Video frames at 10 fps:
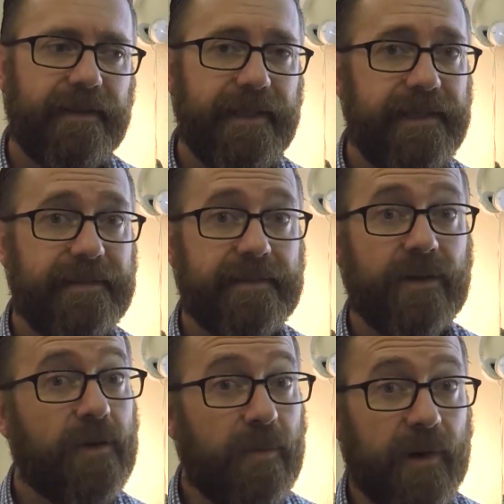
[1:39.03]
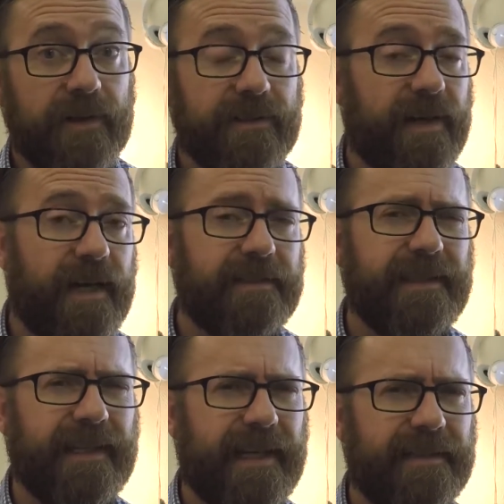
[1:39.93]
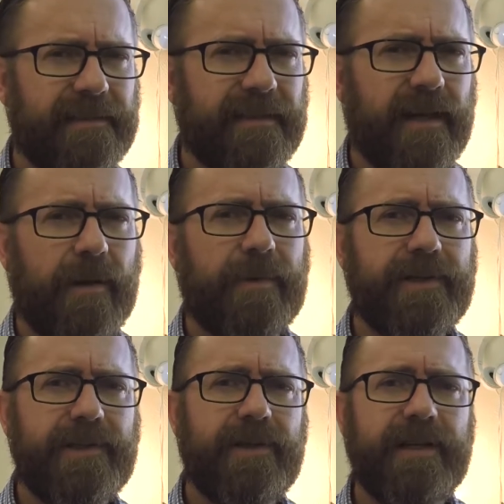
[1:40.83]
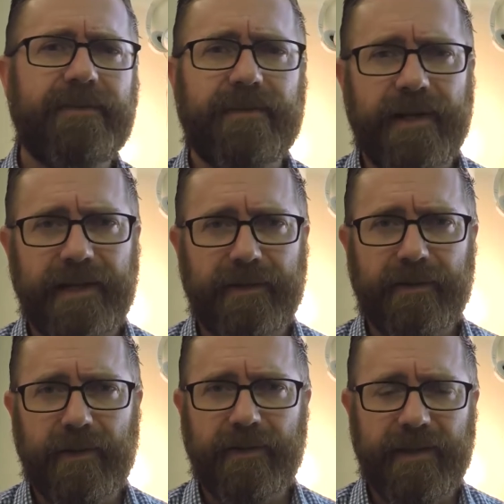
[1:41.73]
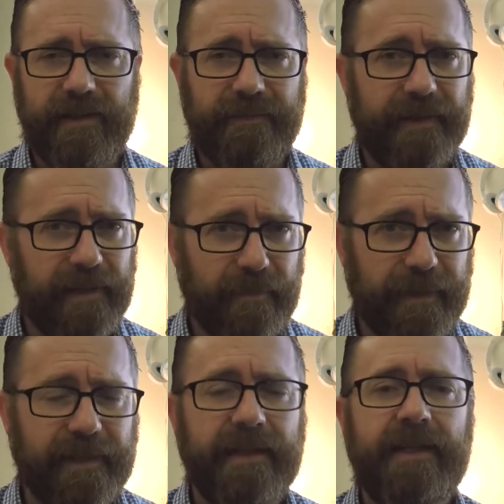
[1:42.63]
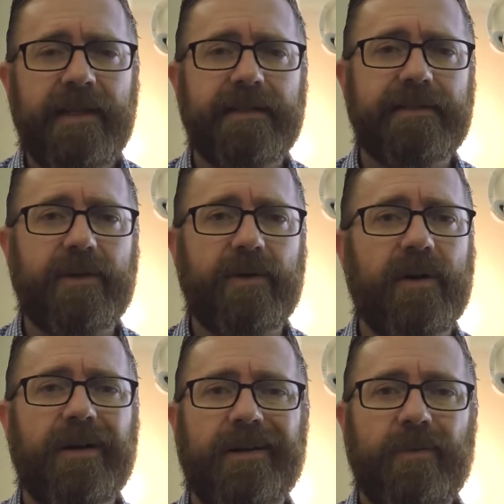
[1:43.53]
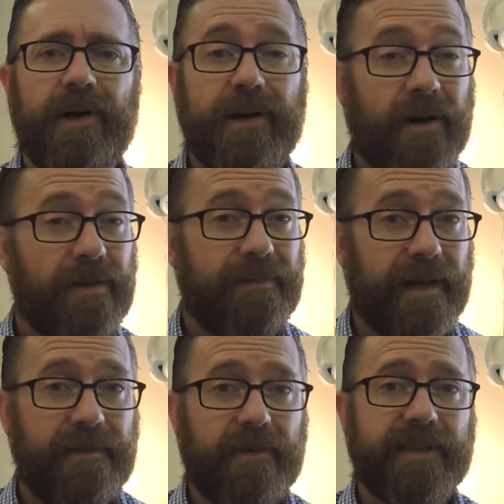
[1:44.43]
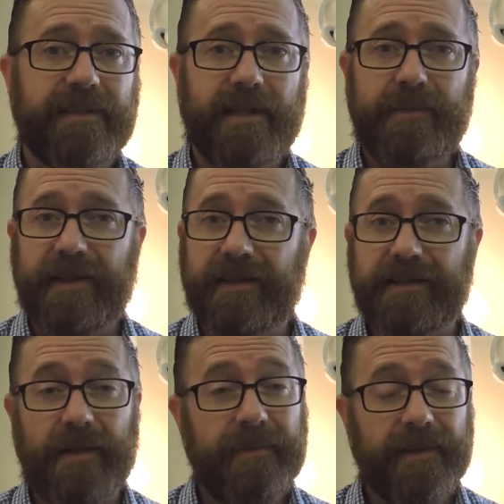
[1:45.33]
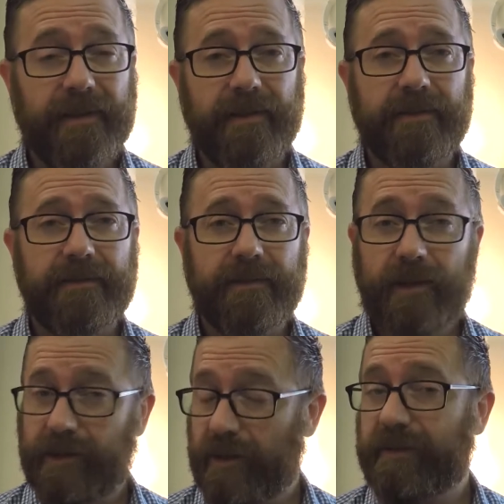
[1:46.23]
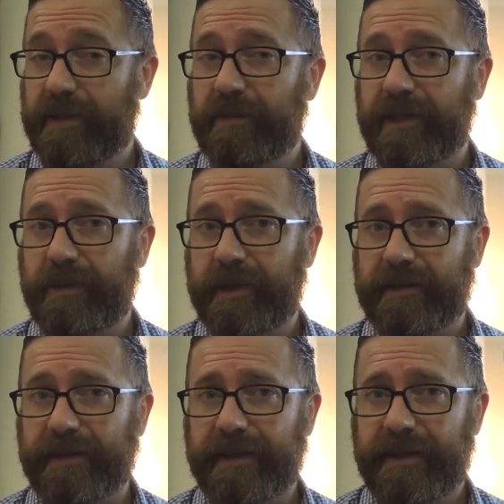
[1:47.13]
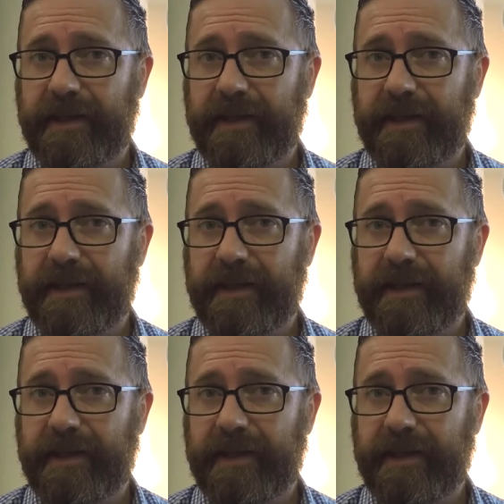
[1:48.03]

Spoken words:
these turmoils are actually an excellent opportunity for inner growth and development. So what are the 5 overexcitabilities? I'm going to go over them really quickly,